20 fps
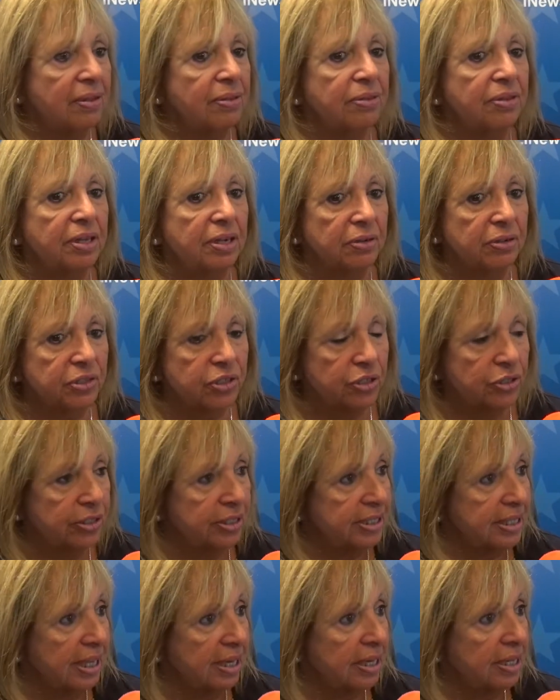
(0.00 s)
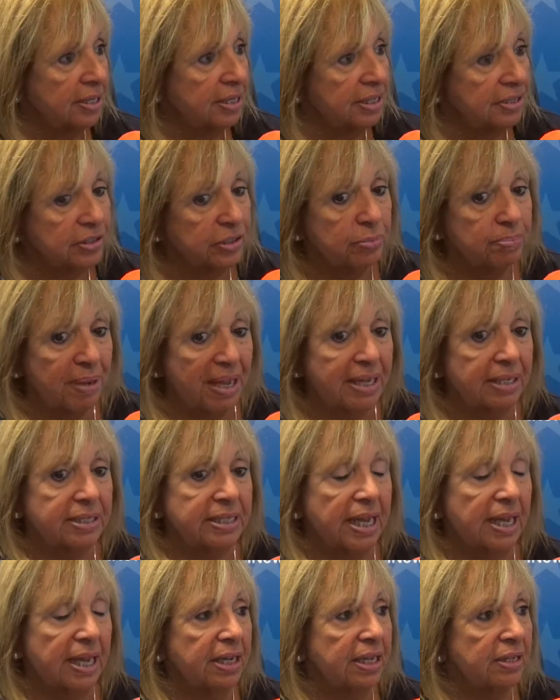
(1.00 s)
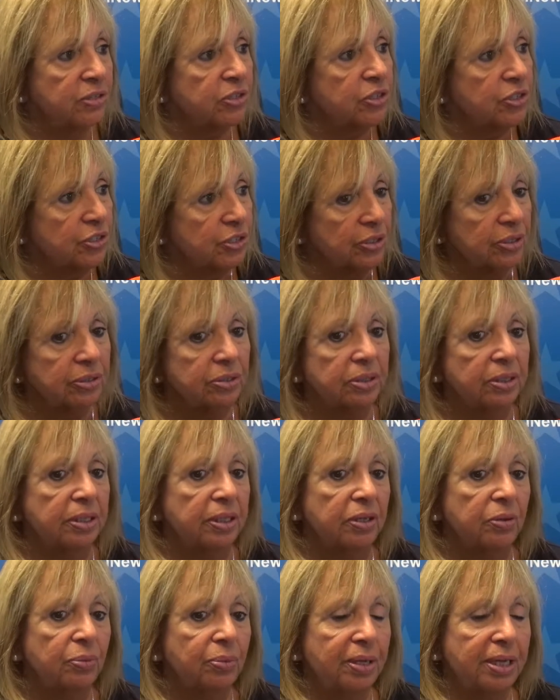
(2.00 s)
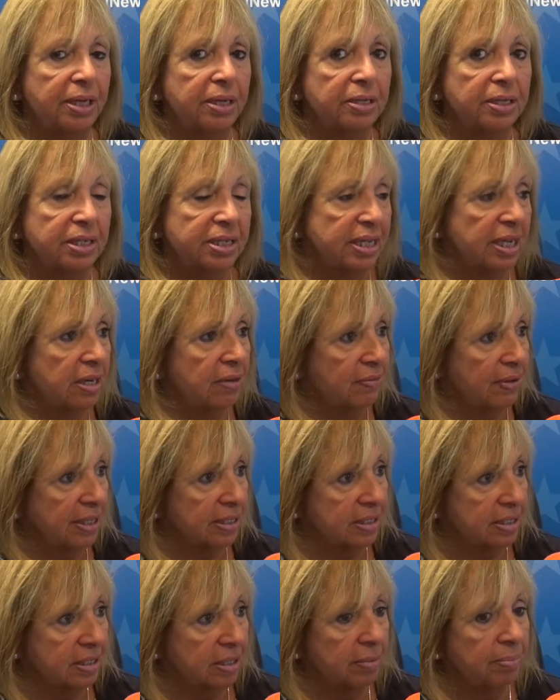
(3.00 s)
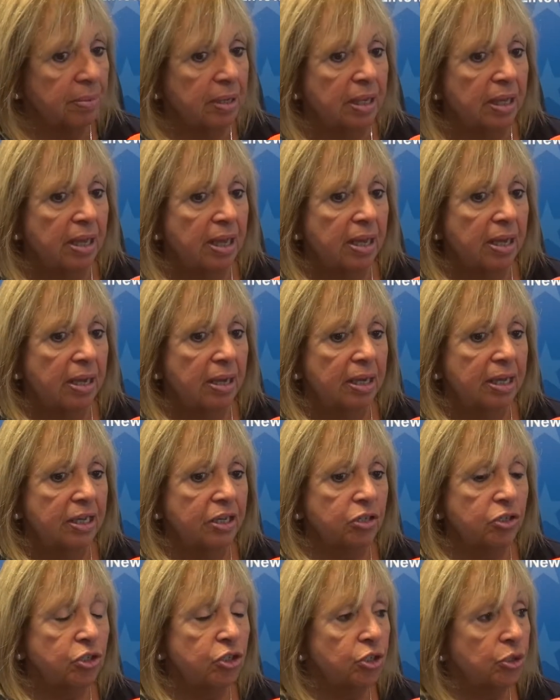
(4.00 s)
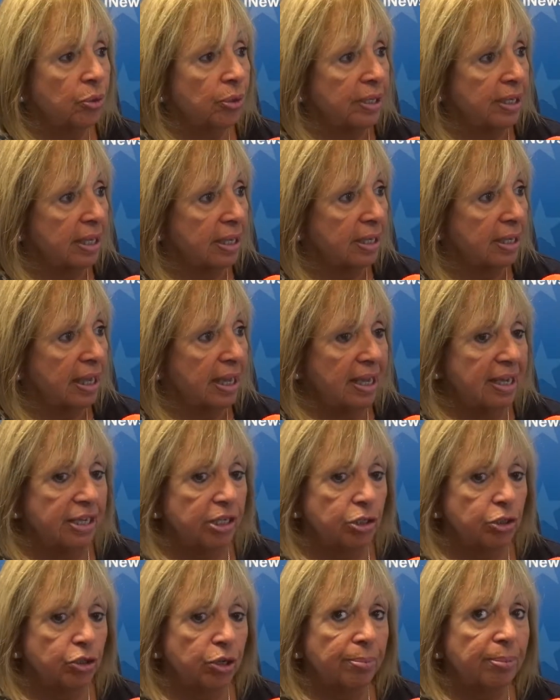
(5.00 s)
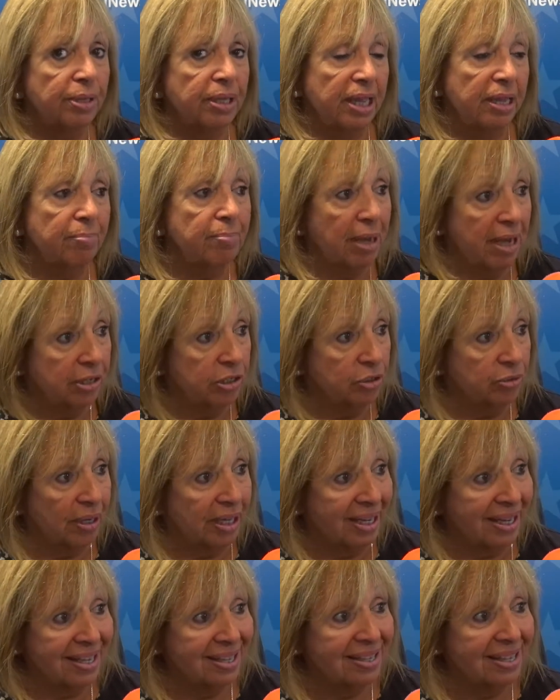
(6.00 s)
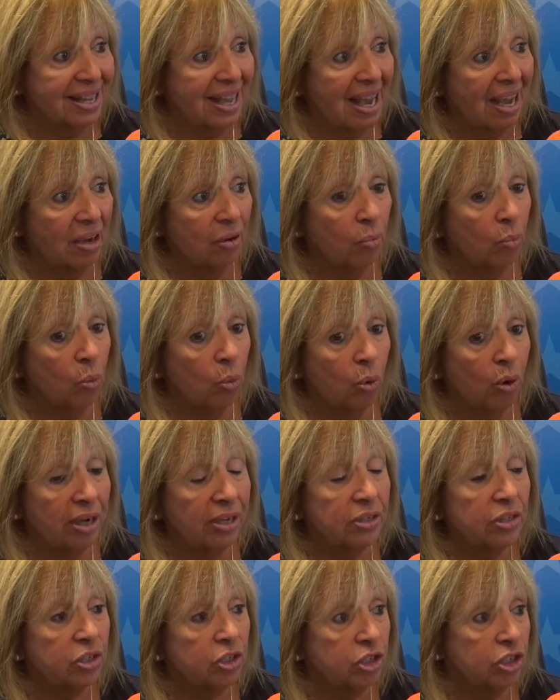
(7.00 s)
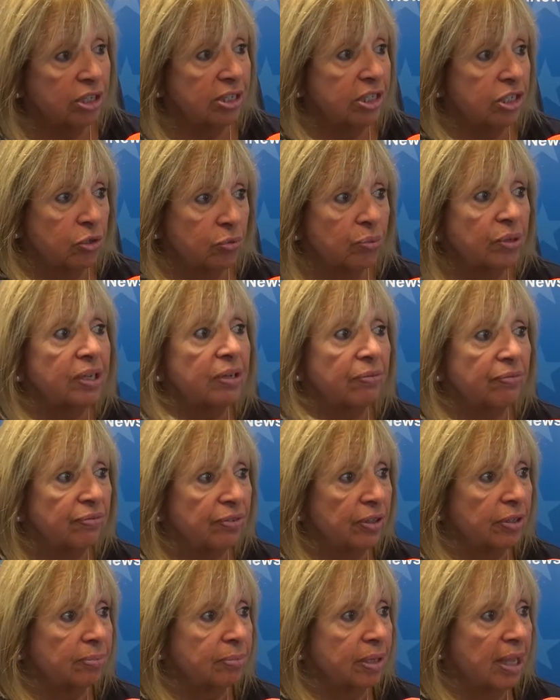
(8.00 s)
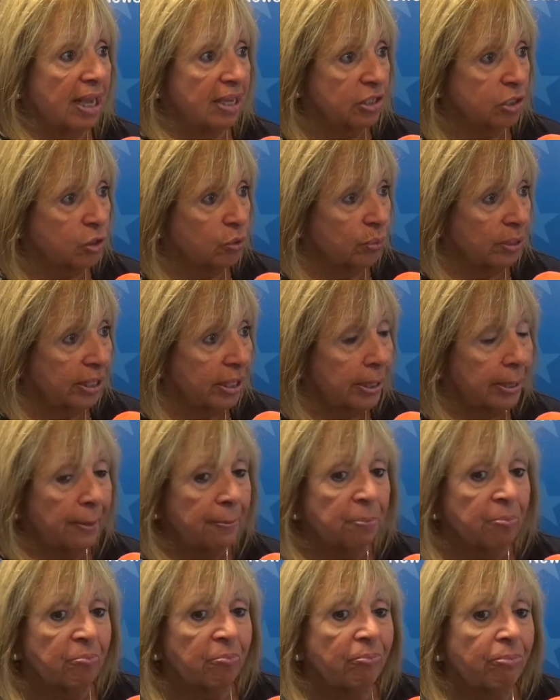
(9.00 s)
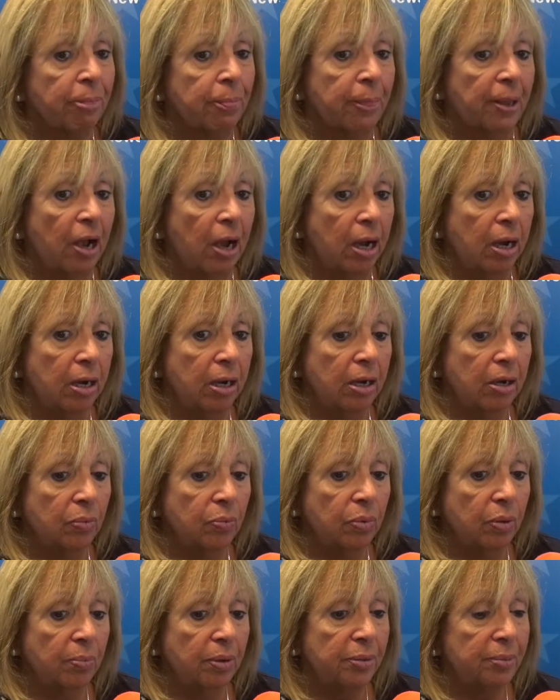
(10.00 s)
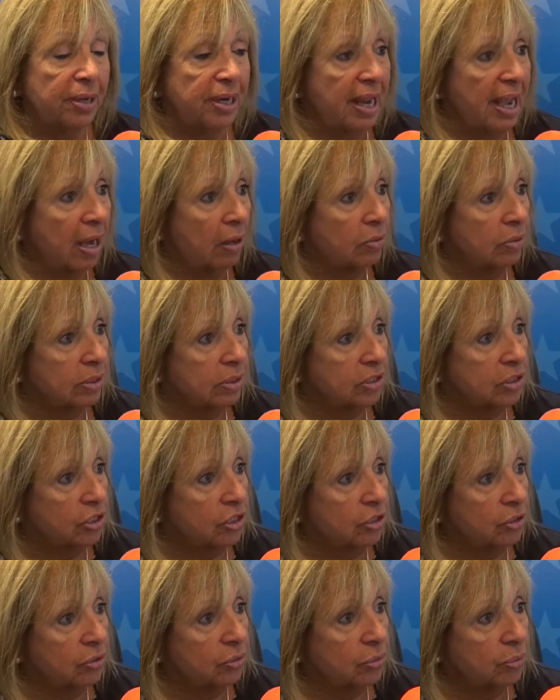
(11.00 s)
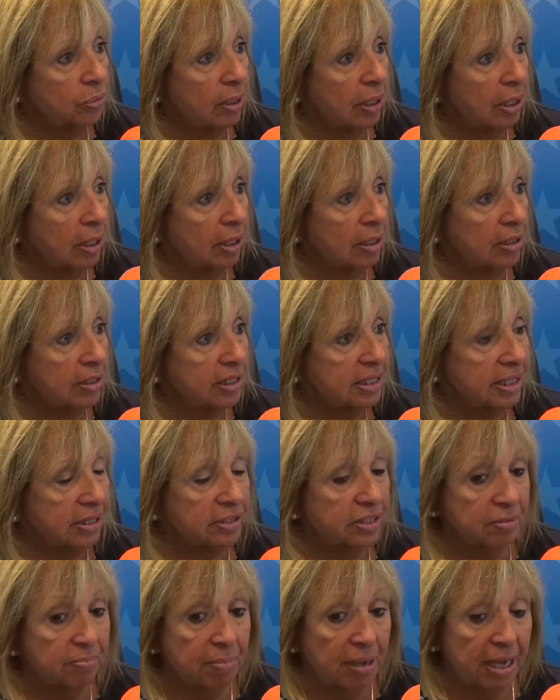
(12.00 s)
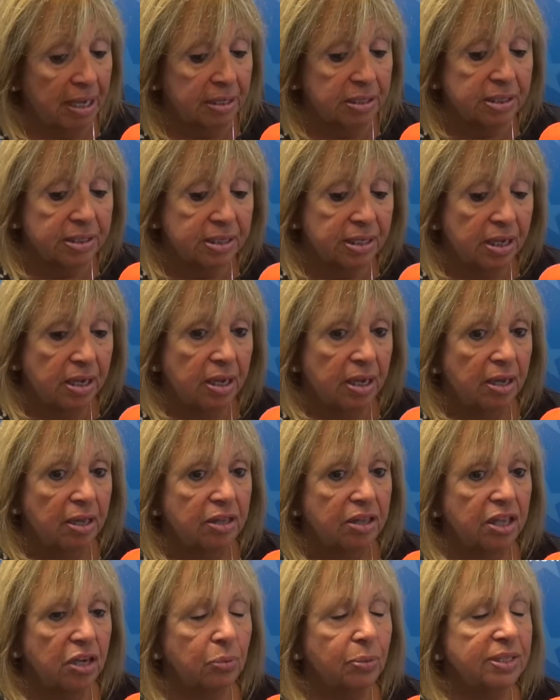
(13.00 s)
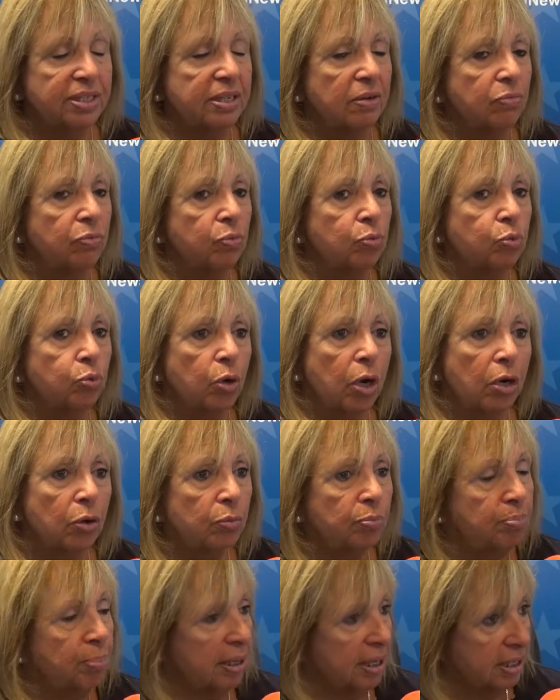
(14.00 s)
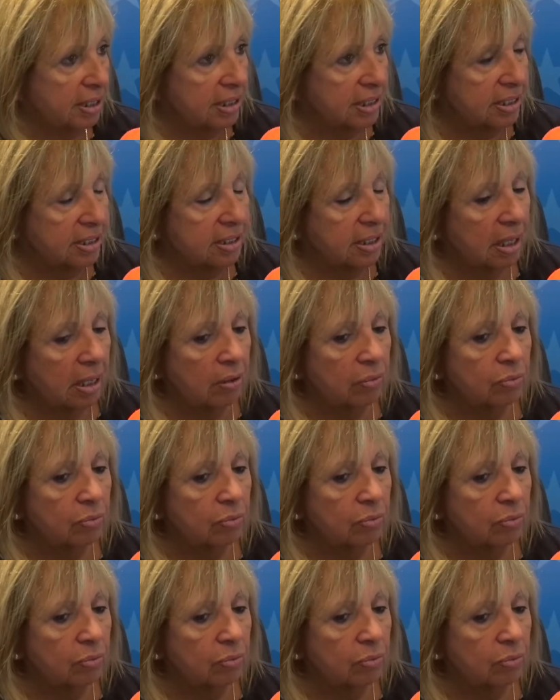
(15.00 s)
There is good debt and there's bad And certainly we in the town of Islip enjoying a AAA bond rating that was just reaffirmed last week when we went out to sell some bonds. There was a robust